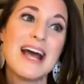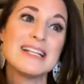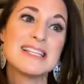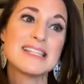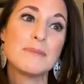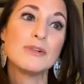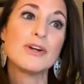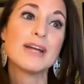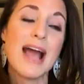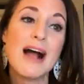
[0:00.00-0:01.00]
at
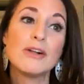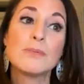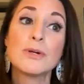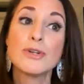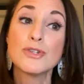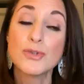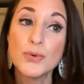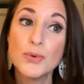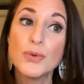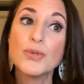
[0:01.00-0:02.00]
similar caliber
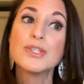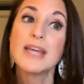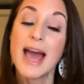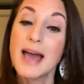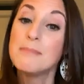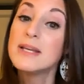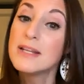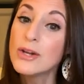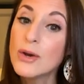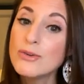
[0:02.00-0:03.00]
schools can be
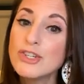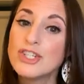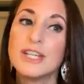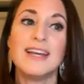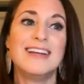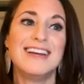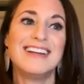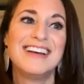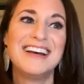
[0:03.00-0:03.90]
negotiated.